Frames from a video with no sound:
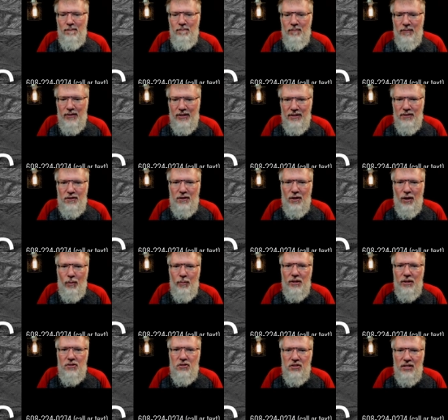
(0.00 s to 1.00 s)
this
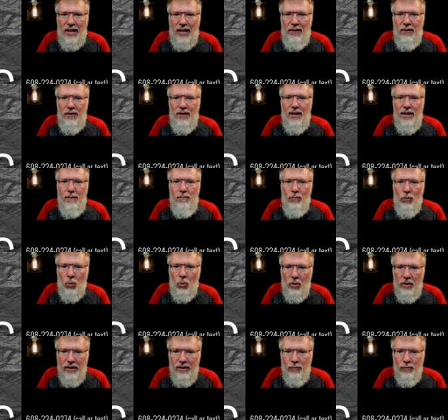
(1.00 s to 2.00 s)
coming Saturday
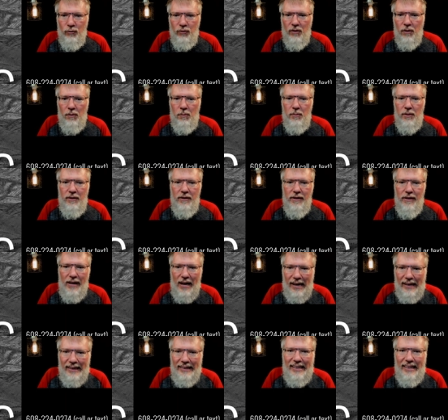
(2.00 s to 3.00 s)
morning from
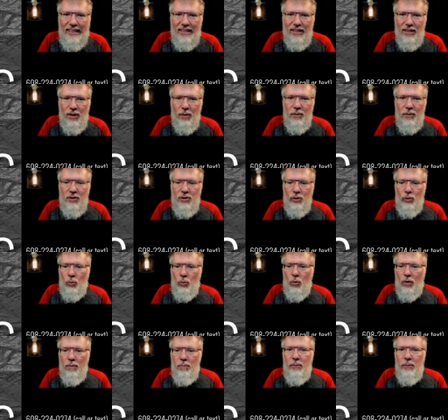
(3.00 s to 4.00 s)
9 a.m. until
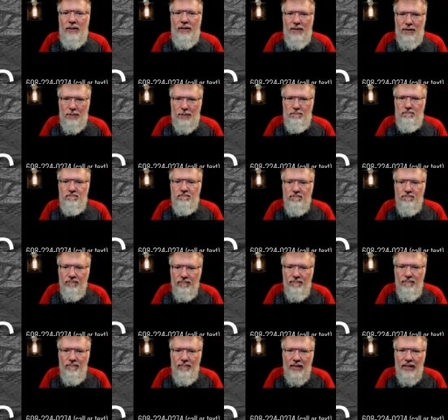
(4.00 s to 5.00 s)
1 p.m.
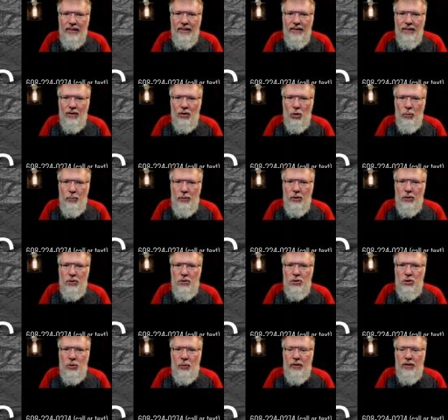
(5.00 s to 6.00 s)
And I hope you can
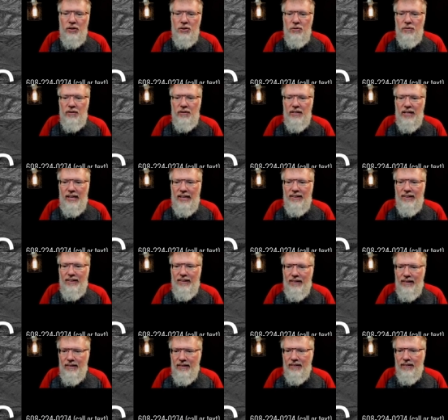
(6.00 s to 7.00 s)
join us for that.
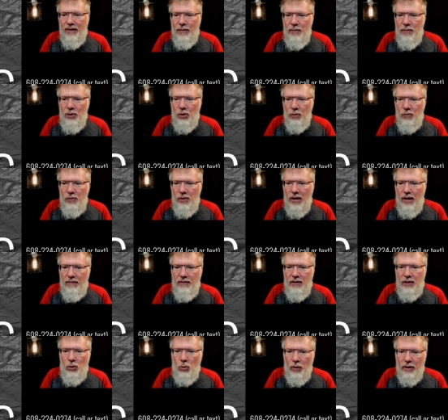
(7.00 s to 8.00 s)
Let me know if you have
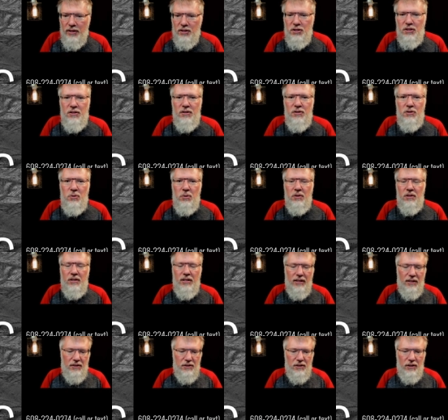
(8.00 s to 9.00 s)
any questions or
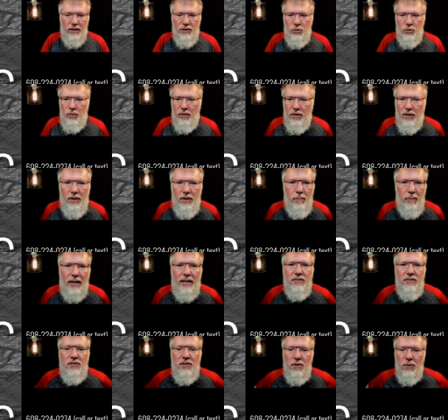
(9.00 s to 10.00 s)
get in touch with uh,
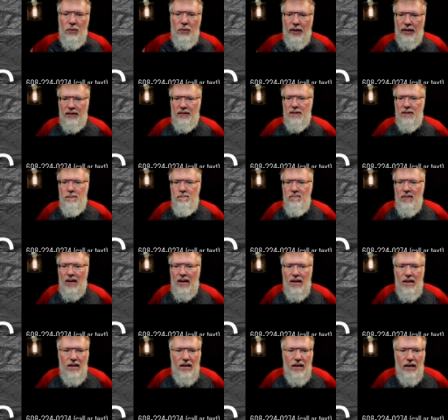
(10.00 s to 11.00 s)
Patsy directly.
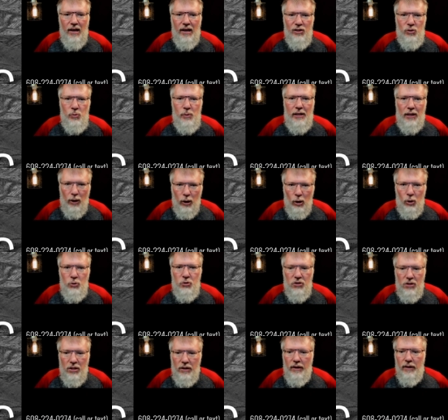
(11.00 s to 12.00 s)
As we
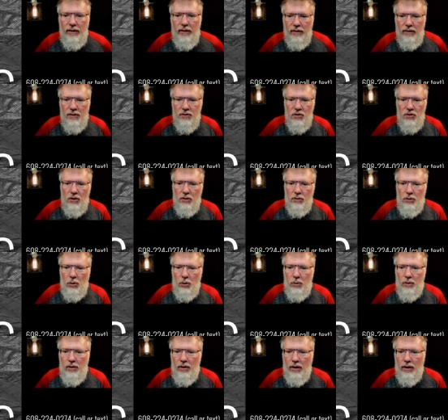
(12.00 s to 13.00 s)
close tonight, let's all go
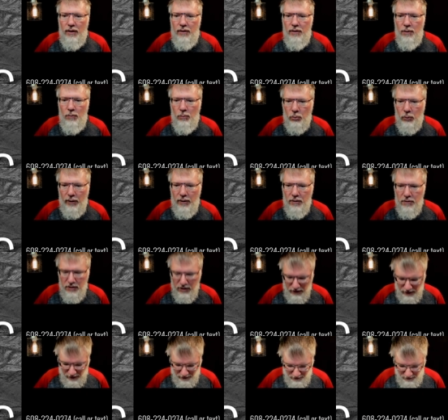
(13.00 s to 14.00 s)
to God in prayer
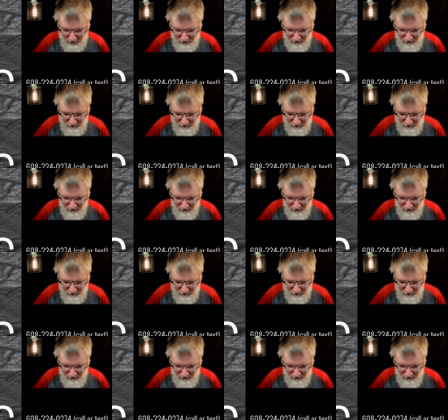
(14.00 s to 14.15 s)
together.